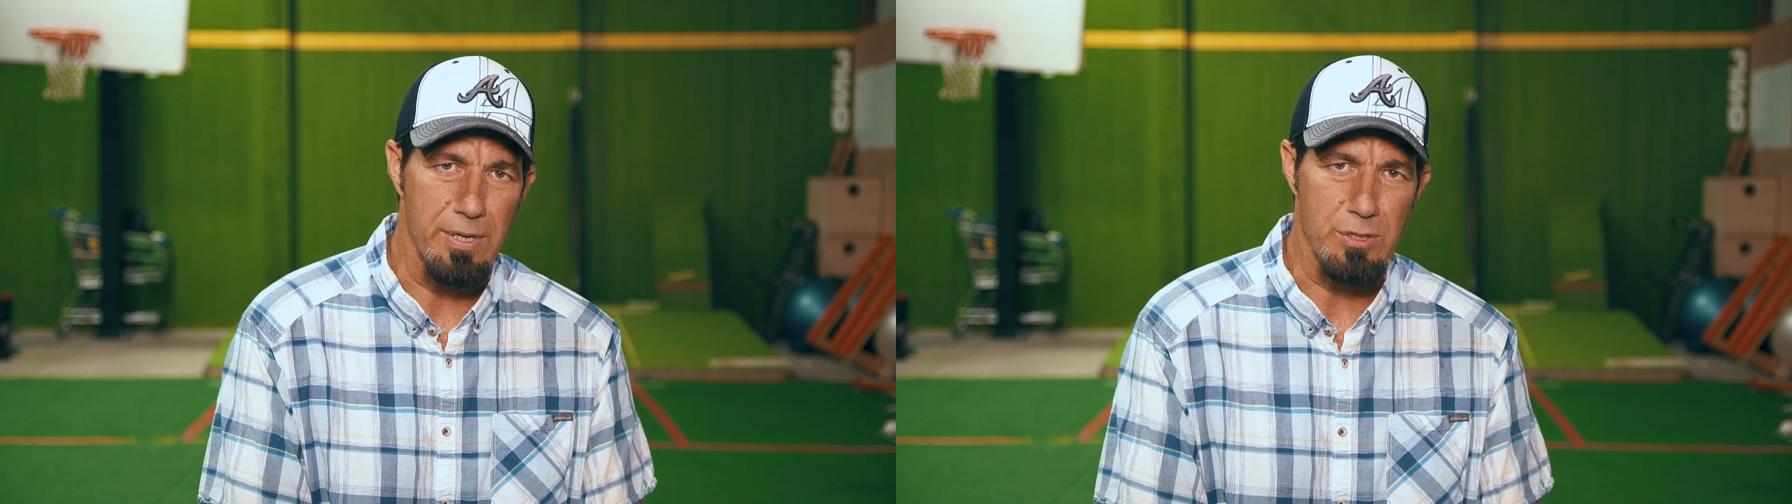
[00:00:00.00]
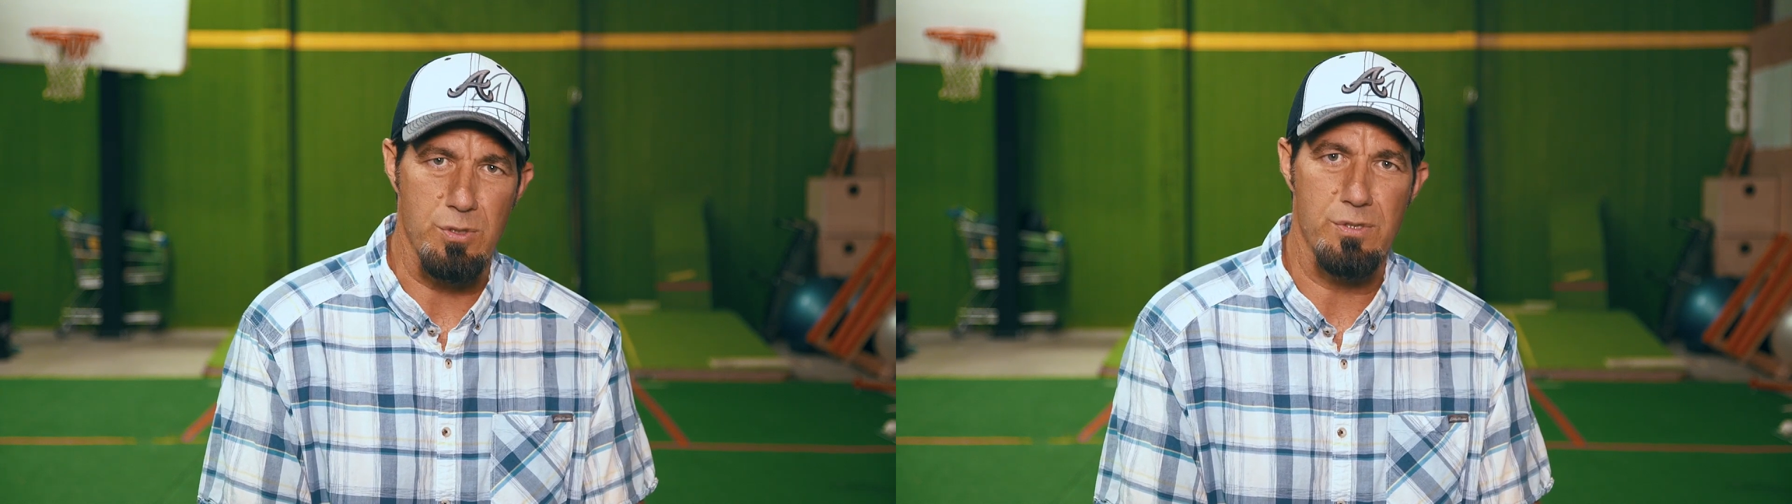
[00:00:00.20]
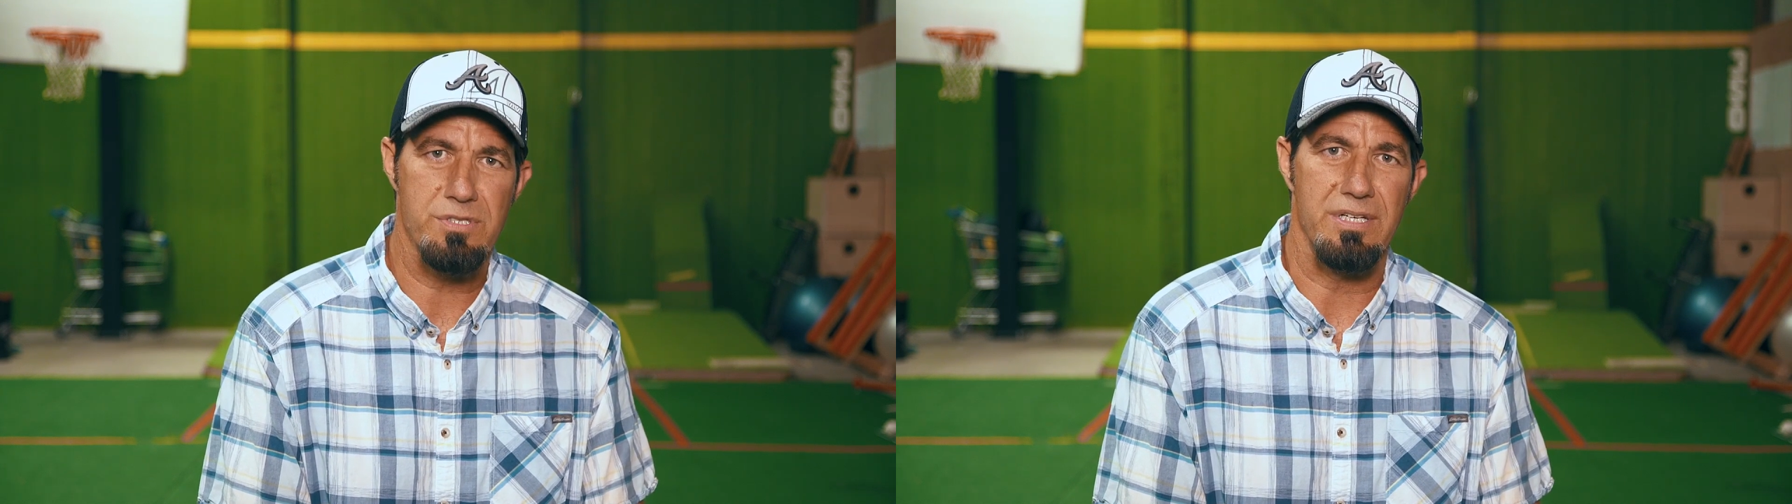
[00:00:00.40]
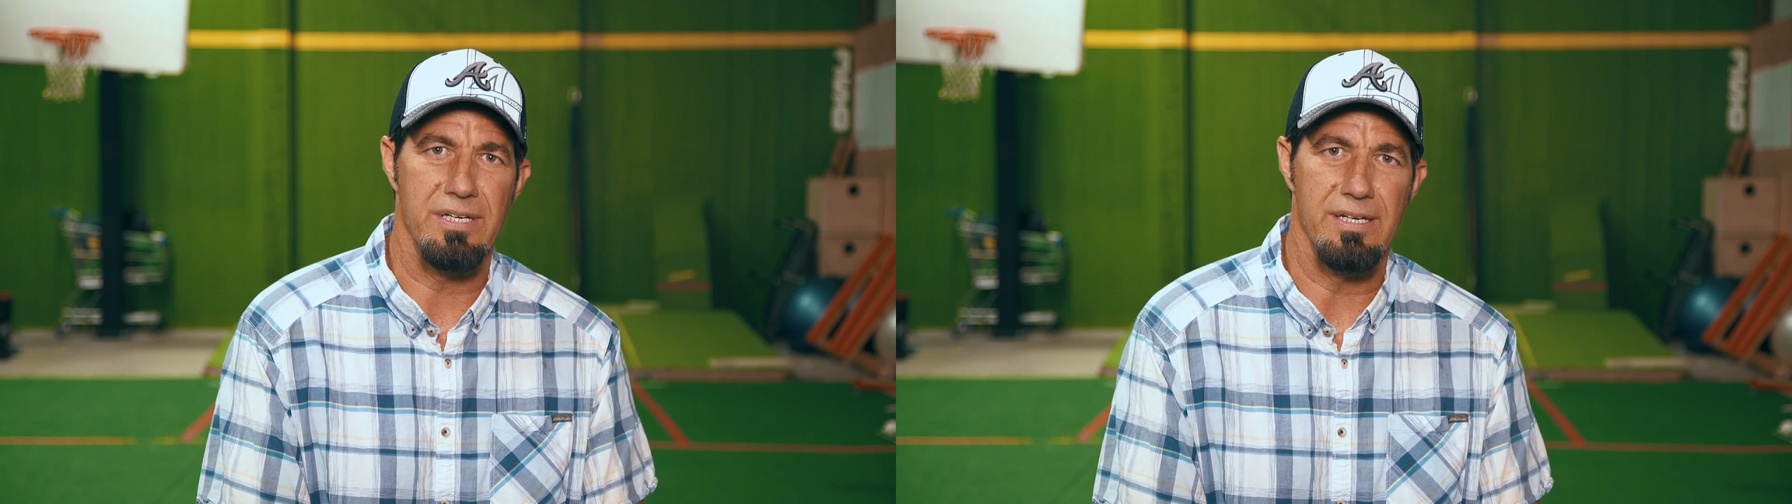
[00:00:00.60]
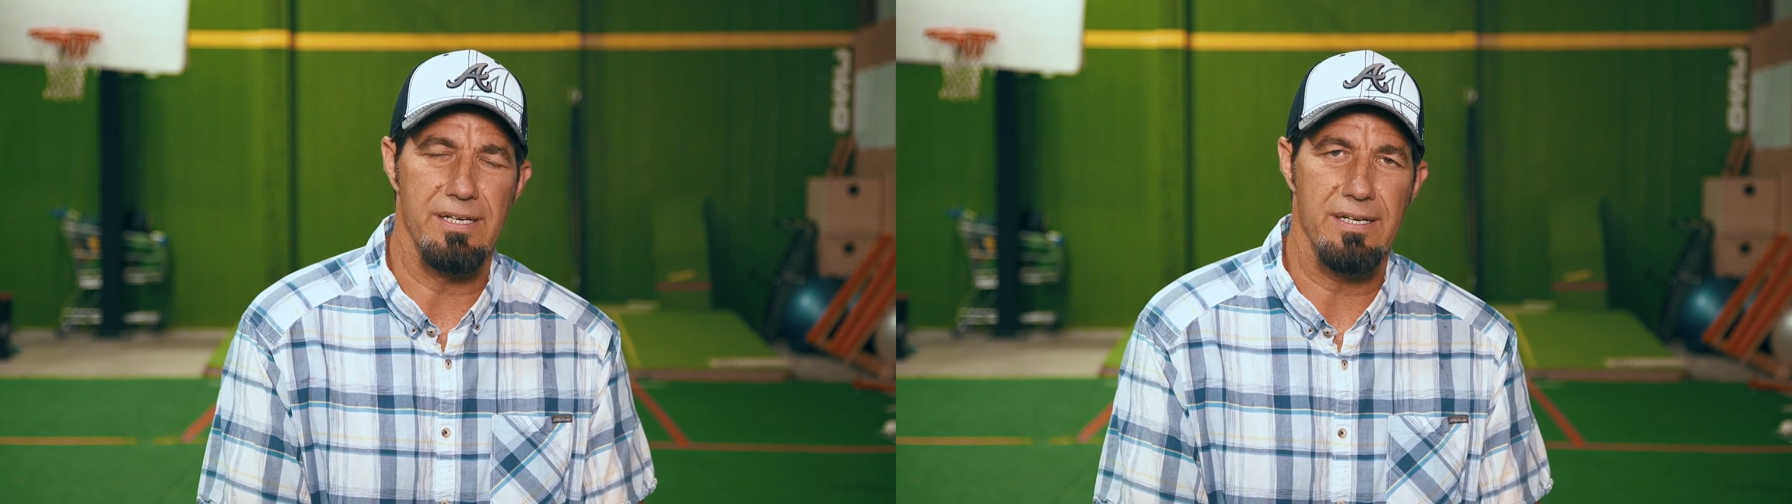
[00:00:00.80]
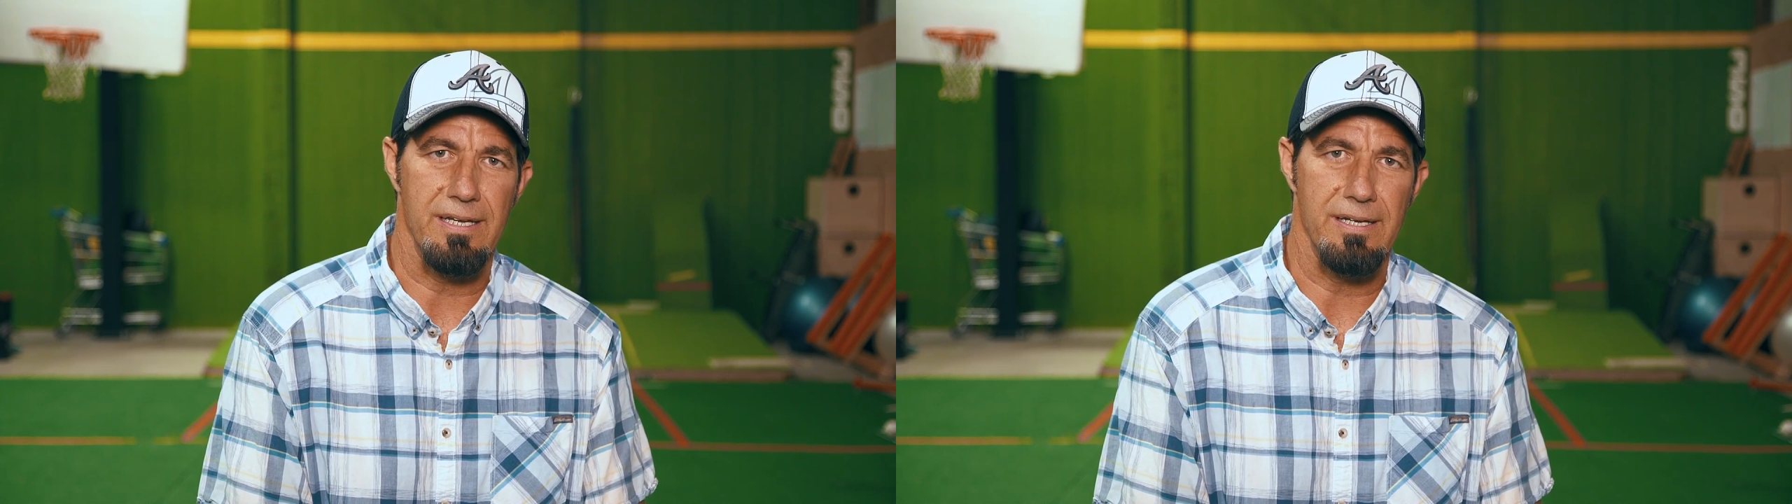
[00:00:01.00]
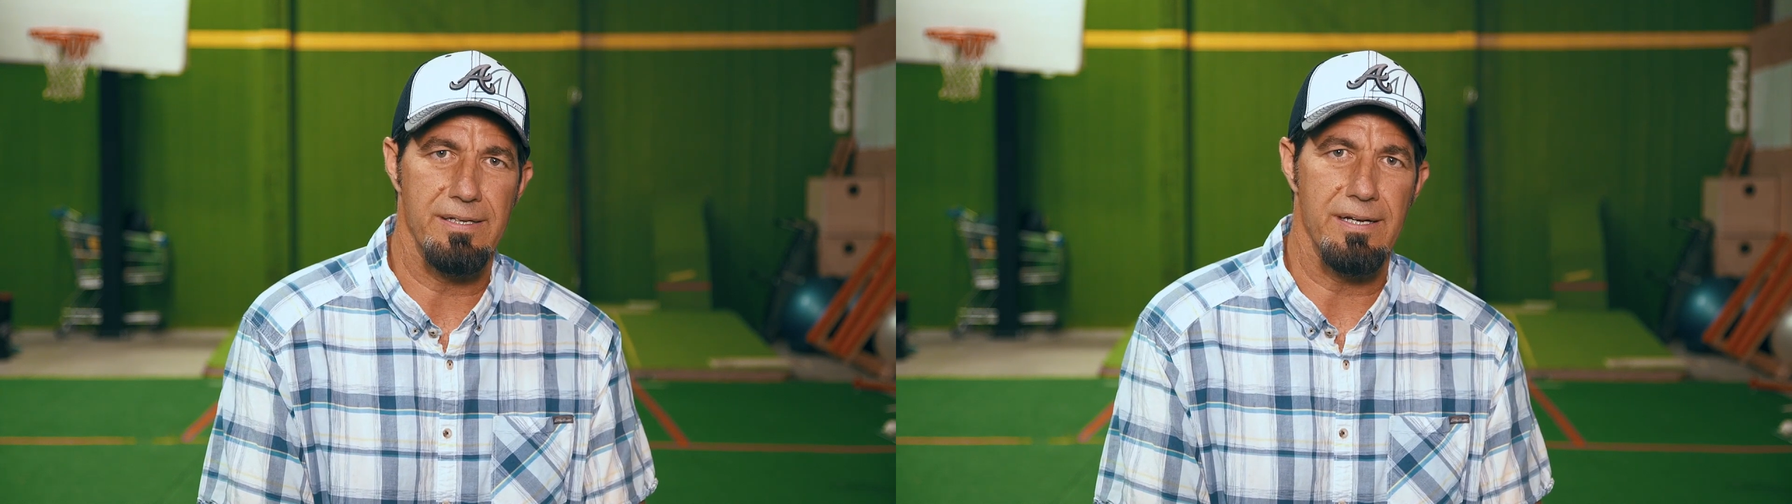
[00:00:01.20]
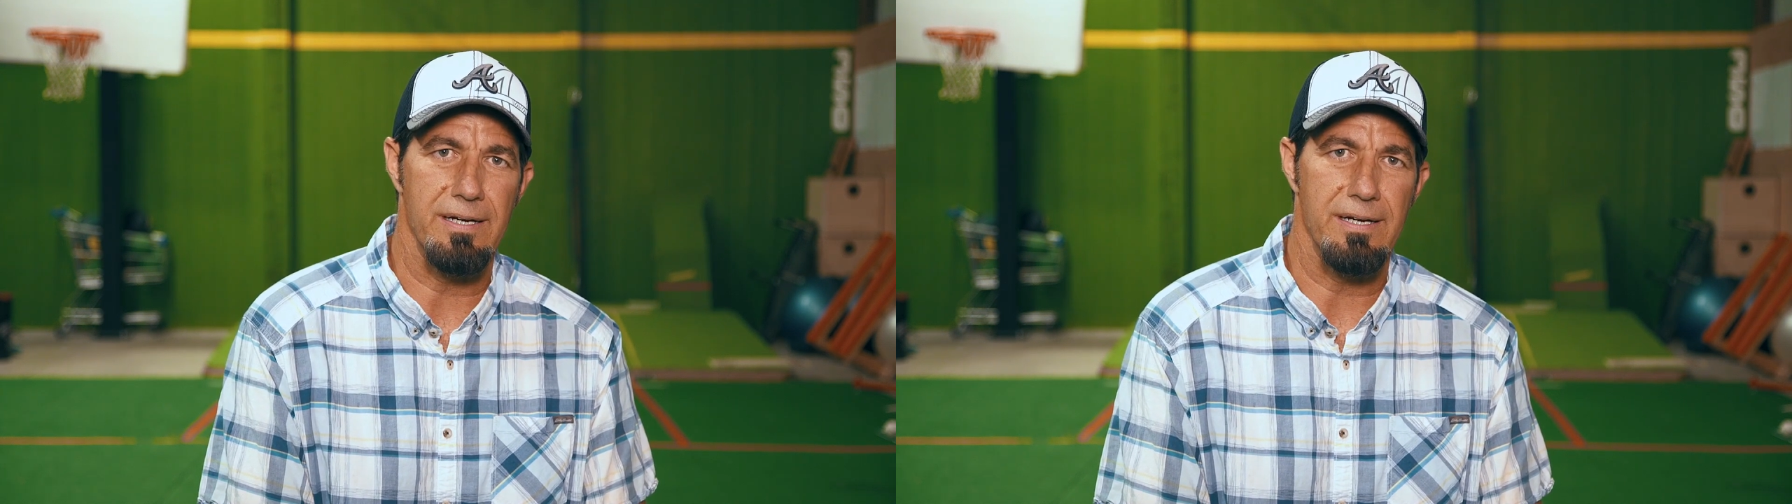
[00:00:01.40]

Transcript: pitchers, and